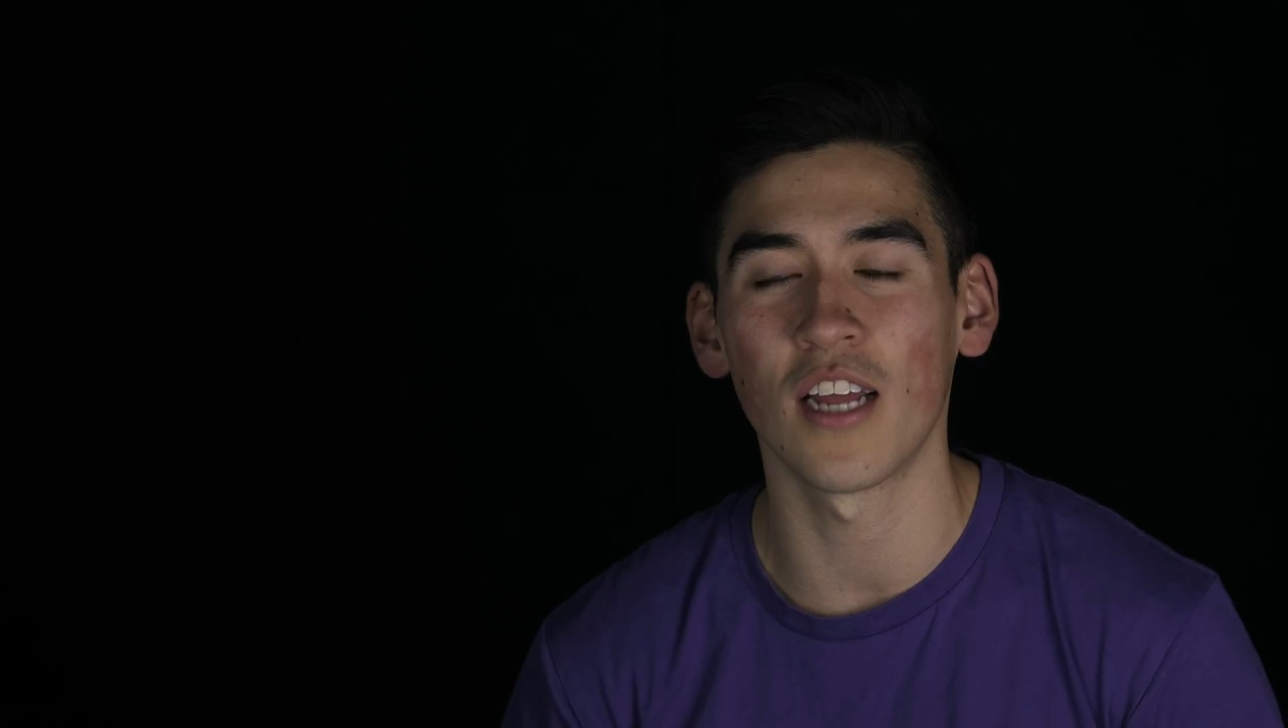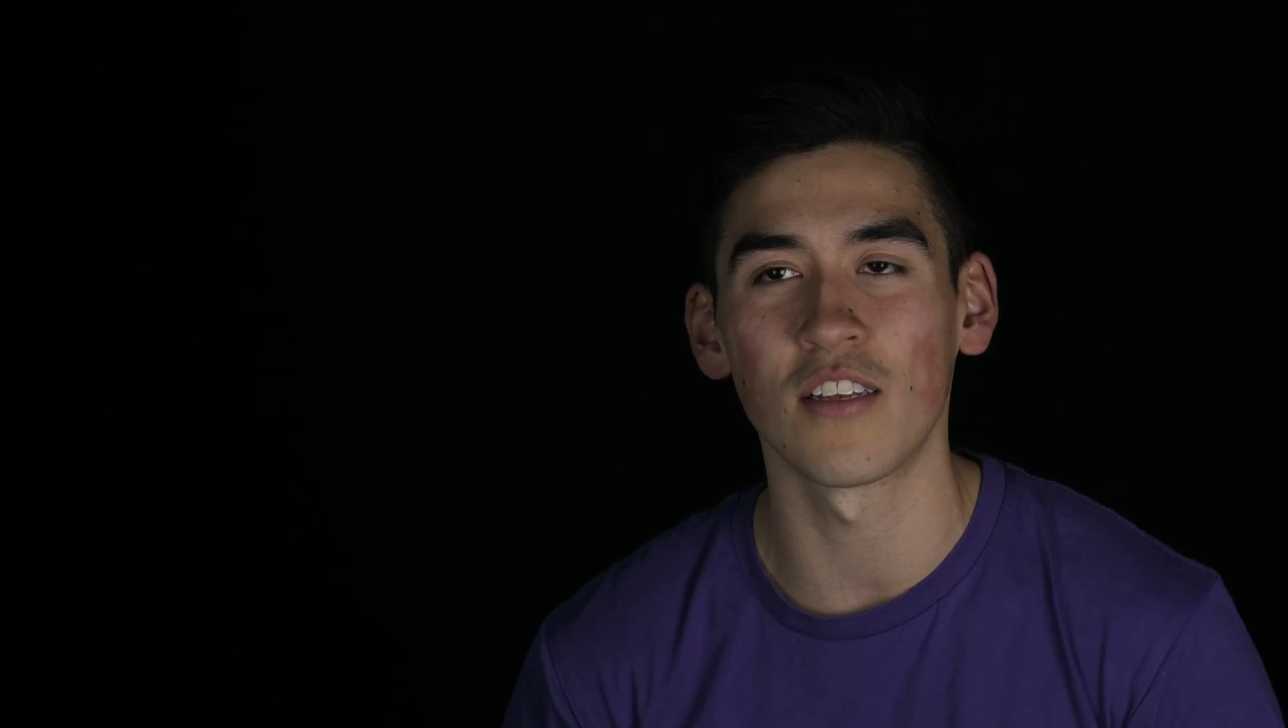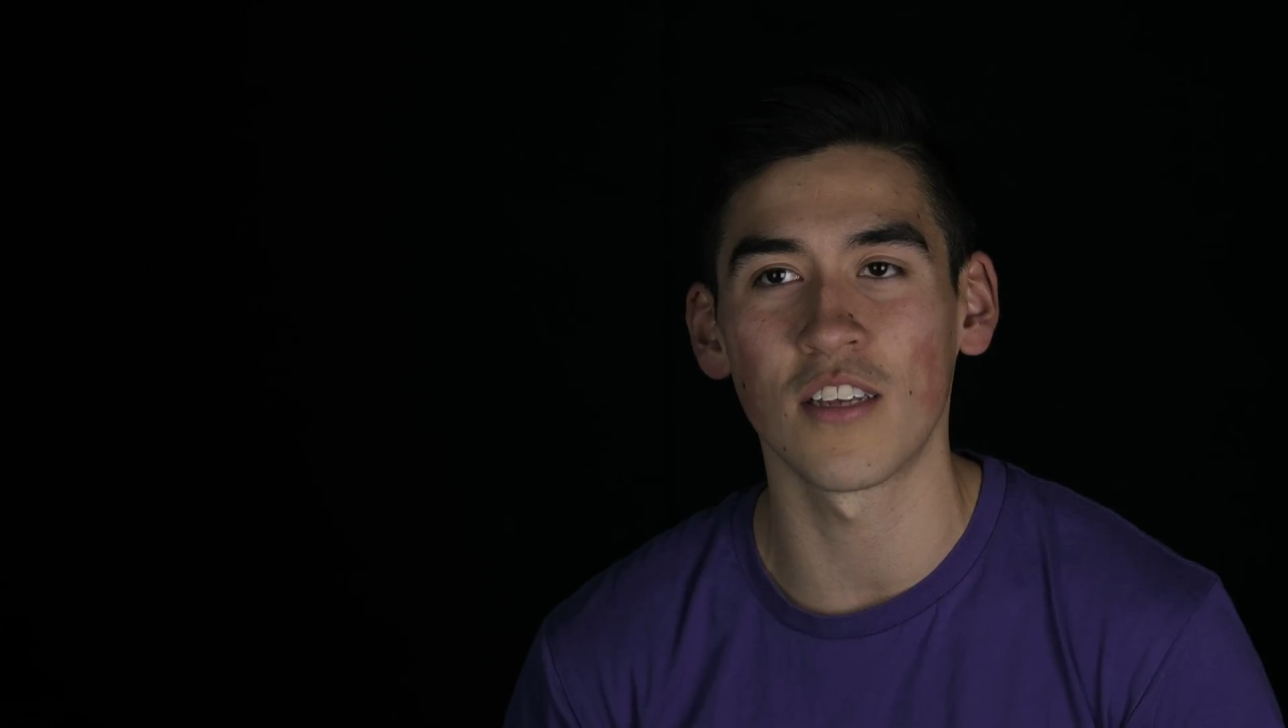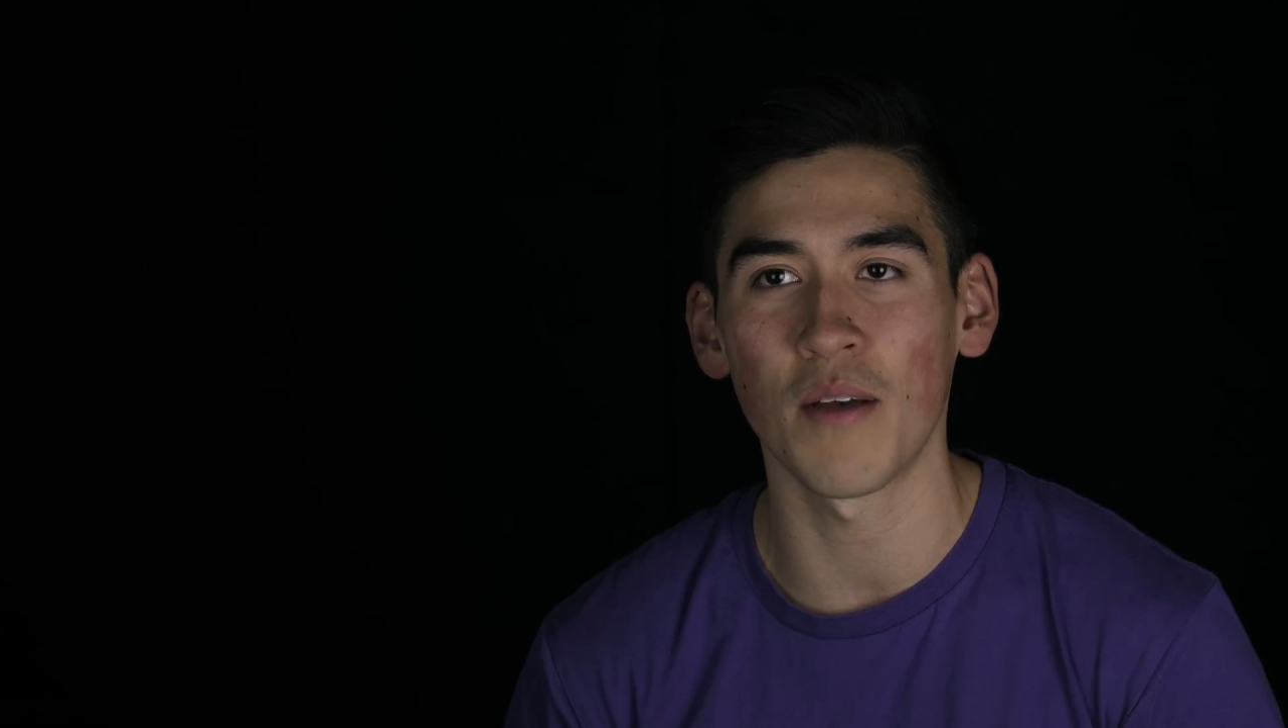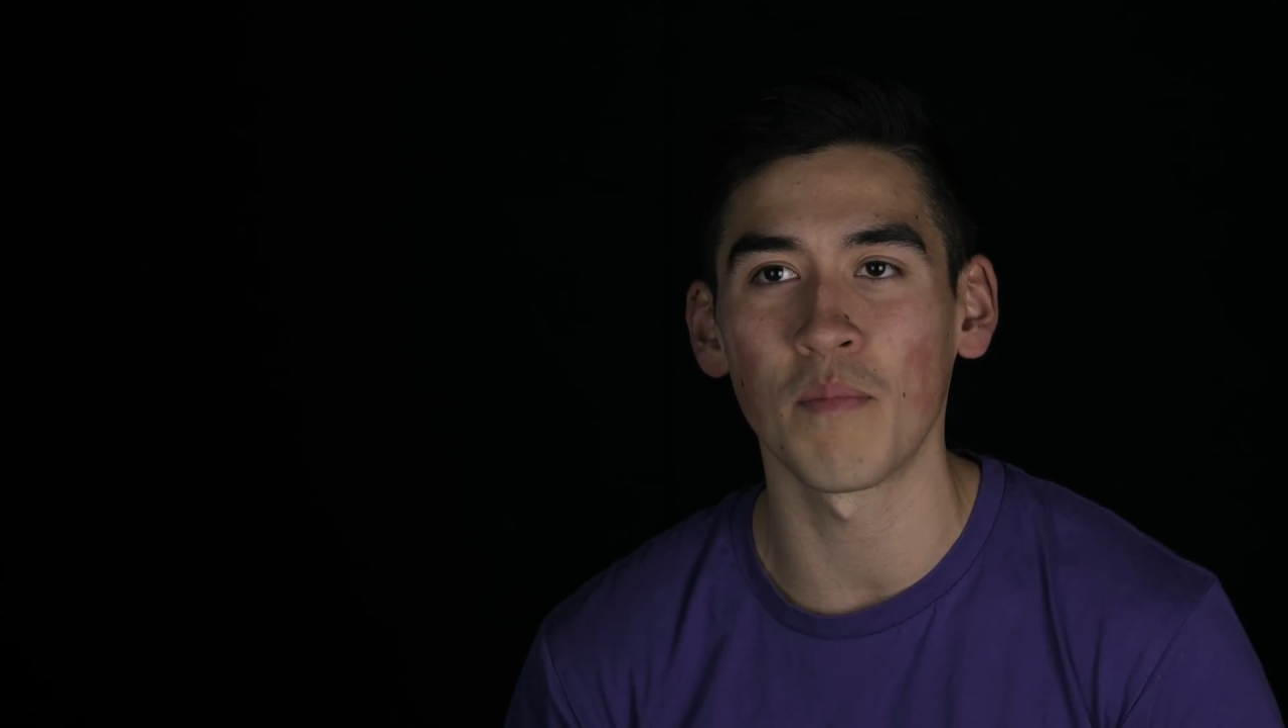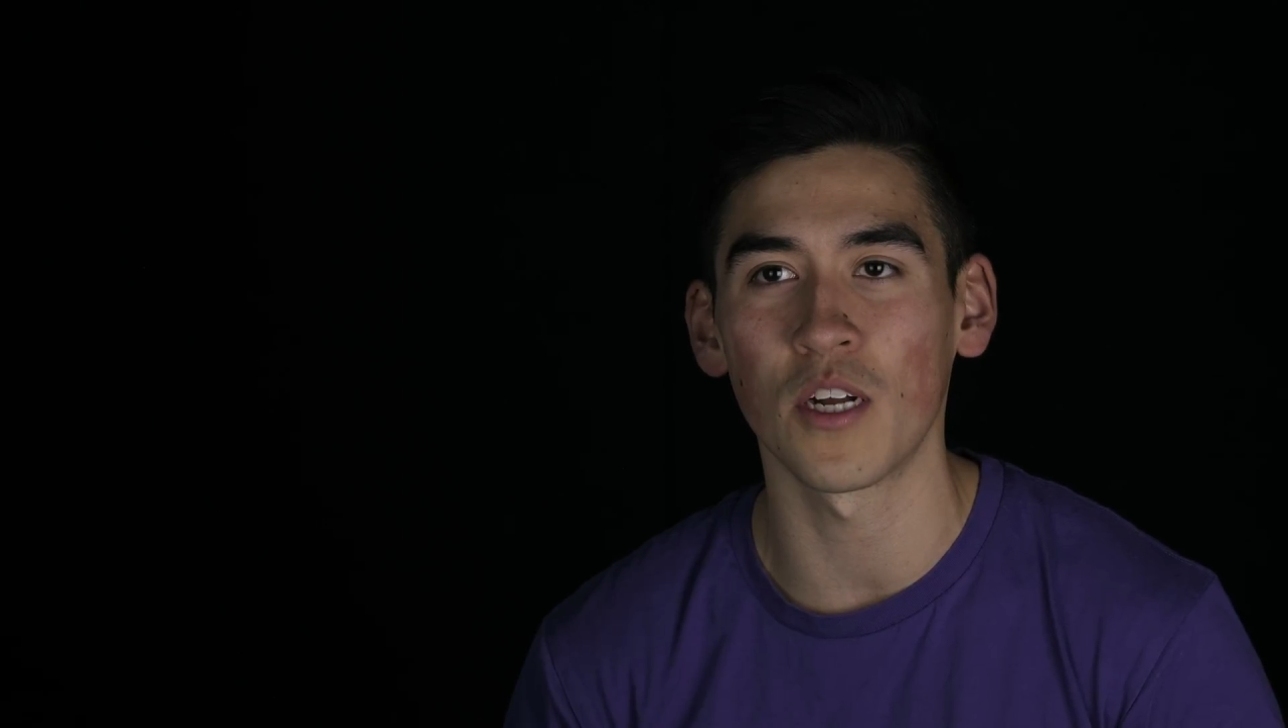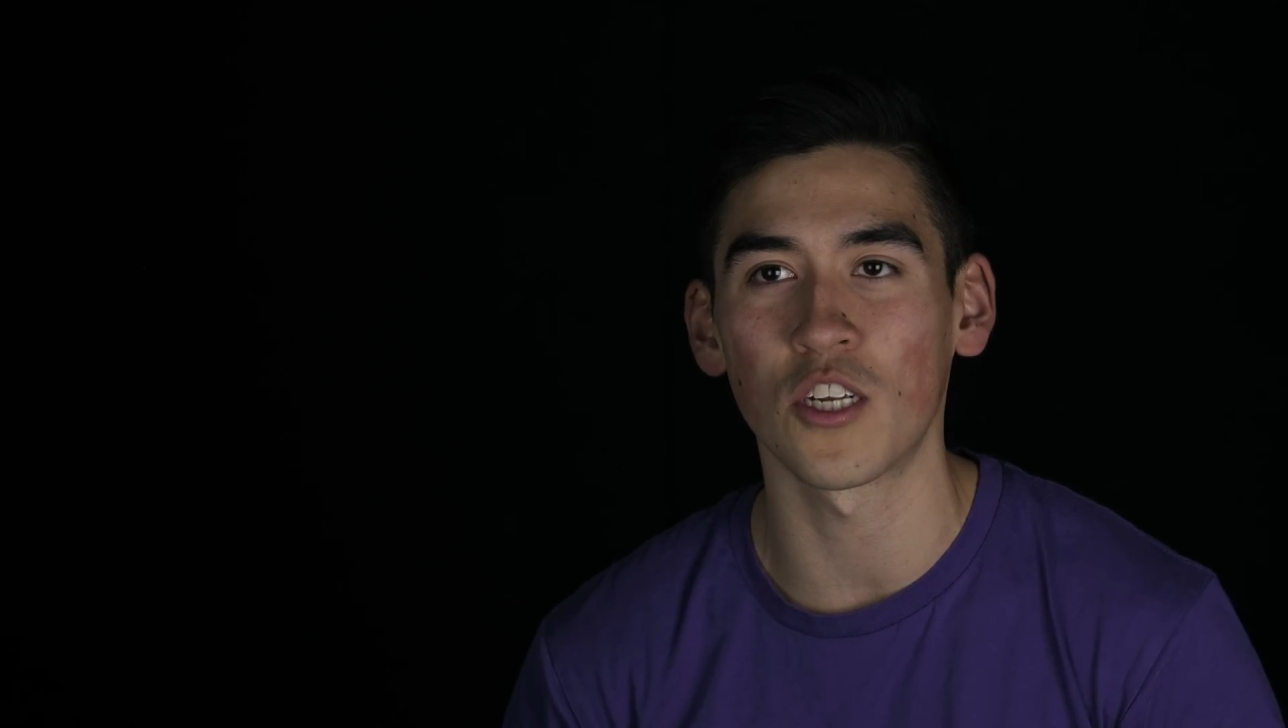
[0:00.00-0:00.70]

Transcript: and some much